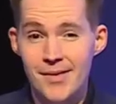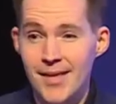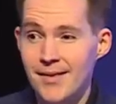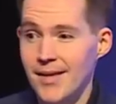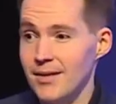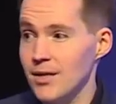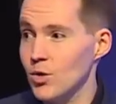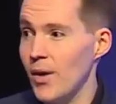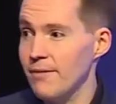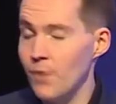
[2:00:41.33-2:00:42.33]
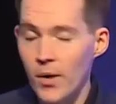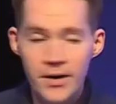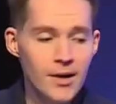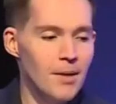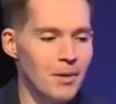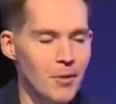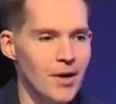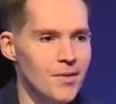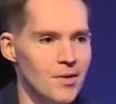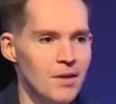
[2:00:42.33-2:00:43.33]
of 16 to 24, but we
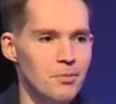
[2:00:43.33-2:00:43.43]
also